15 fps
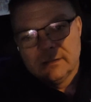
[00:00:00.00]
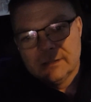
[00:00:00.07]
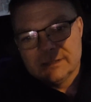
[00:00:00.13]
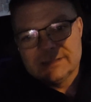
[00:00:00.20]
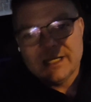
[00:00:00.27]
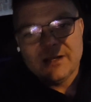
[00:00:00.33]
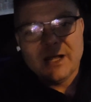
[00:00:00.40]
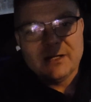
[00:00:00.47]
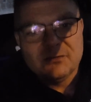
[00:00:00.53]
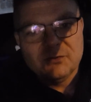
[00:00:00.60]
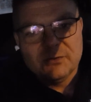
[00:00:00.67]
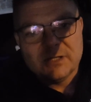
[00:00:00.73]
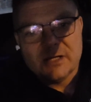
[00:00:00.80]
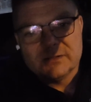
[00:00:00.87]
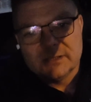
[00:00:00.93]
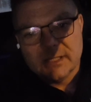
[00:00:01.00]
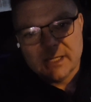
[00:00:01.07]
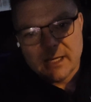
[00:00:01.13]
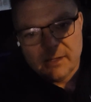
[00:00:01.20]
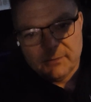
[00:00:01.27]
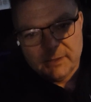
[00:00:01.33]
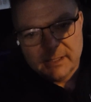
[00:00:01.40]
Let's say you're on a 2,000
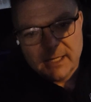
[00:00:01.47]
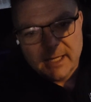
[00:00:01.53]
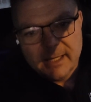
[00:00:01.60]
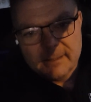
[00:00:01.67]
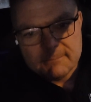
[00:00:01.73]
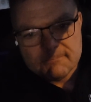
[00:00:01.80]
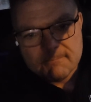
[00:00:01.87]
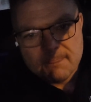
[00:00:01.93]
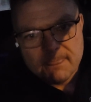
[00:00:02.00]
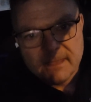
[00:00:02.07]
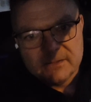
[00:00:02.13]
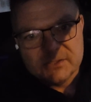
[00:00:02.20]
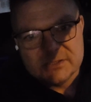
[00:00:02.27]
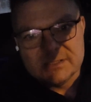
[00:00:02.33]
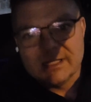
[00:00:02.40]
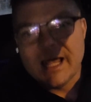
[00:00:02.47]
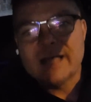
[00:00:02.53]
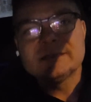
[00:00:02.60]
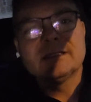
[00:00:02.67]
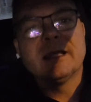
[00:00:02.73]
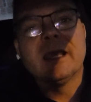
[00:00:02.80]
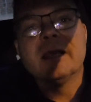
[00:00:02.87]
calorie diet. Just
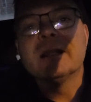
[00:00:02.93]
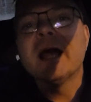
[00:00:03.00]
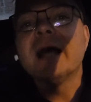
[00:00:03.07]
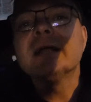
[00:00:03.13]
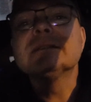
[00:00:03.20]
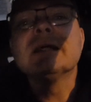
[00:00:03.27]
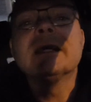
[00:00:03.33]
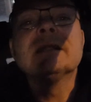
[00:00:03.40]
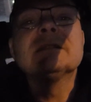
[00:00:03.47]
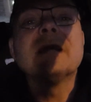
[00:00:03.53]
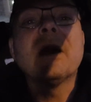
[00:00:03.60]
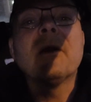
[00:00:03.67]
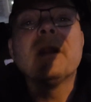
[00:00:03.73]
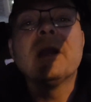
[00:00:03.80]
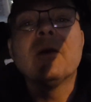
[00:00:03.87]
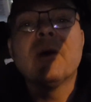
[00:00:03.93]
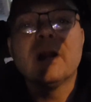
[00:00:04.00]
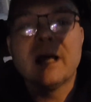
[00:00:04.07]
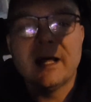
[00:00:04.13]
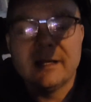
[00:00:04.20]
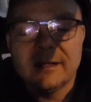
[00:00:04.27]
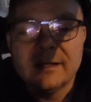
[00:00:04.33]
last thing. It's already
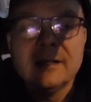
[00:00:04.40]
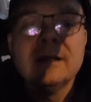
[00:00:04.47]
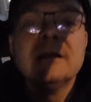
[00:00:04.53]
going on.